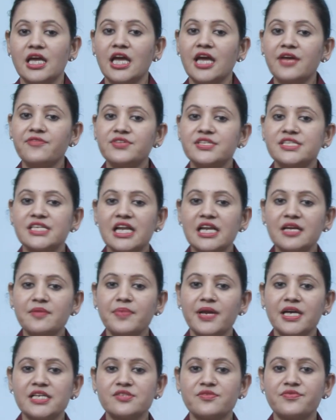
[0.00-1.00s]
If the selling
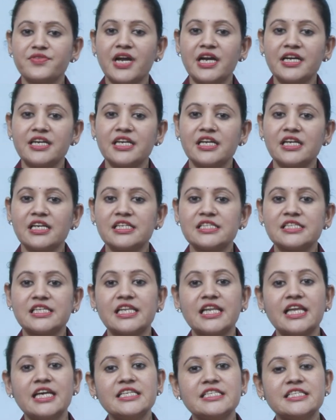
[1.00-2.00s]
price of an article is
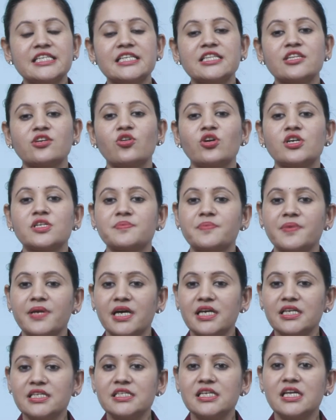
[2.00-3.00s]
less than the cost
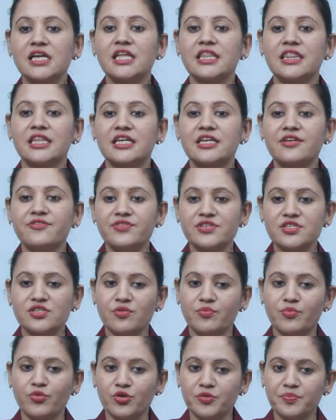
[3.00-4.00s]
price, the difference
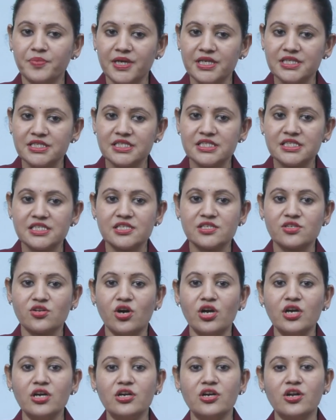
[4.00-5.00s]
of both prices is
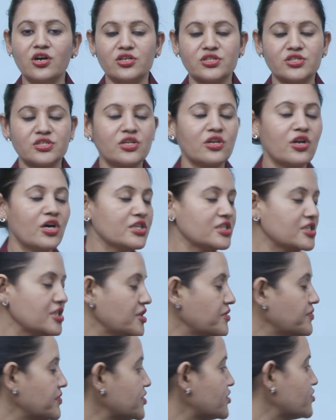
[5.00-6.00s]
called loss. Loss
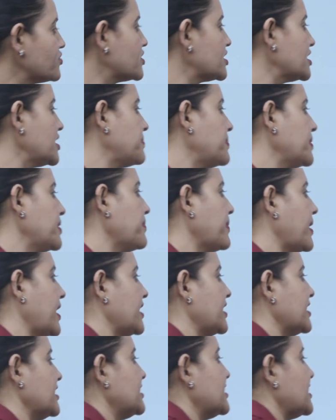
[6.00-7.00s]
equals to CP
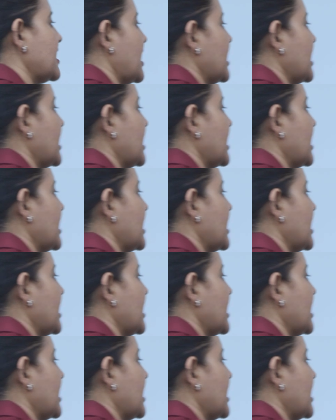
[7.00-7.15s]
minus